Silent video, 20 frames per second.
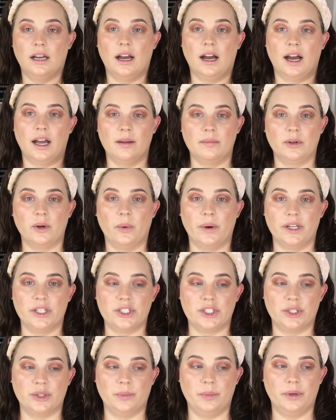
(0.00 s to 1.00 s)
I'm going
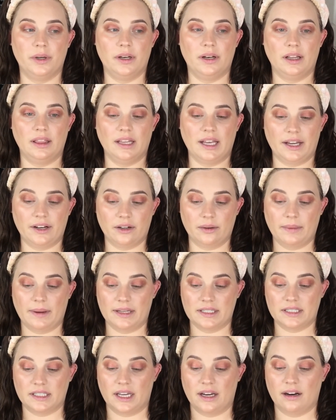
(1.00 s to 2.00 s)
to put liner
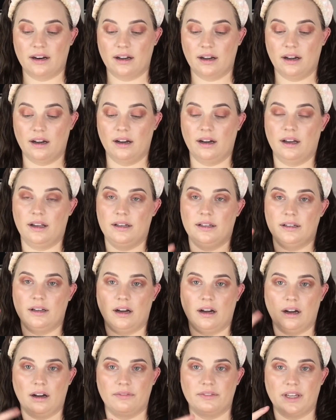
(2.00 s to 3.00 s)
mascara on
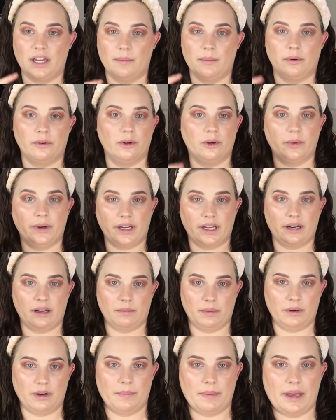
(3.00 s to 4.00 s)
off camera real quick, and I'll
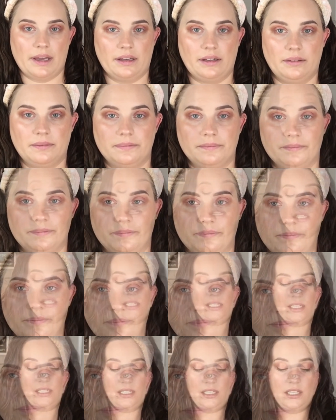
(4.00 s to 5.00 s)
be right back.
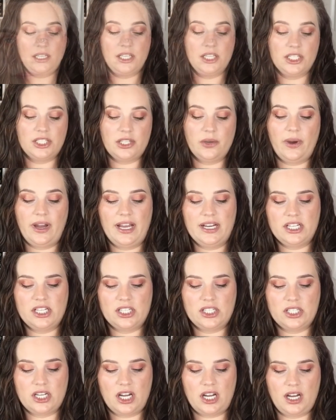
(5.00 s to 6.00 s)
So I
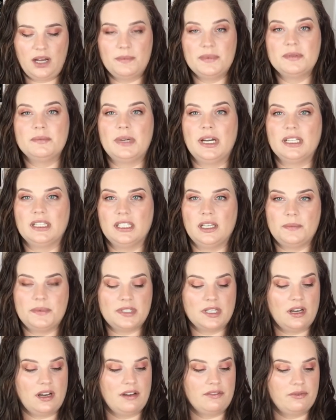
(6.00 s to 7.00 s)
just topped my
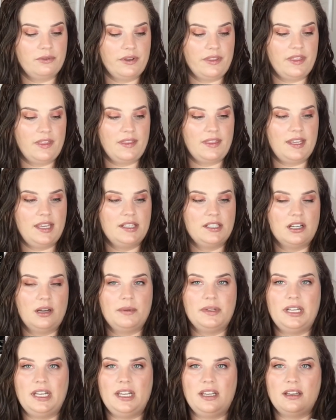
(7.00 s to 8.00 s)
lips off with the
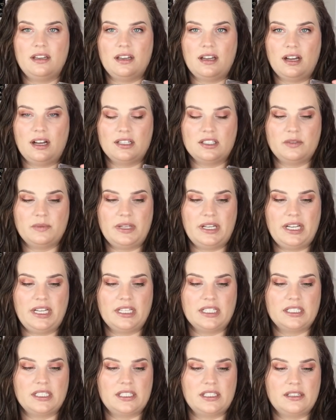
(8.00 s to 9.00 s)
Dominique
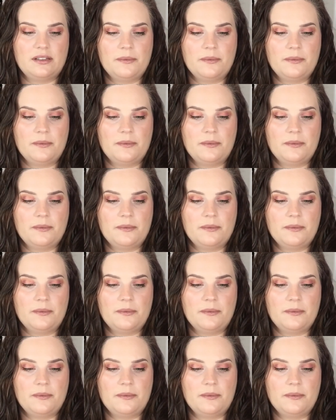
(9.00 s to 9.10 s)
Cosmetics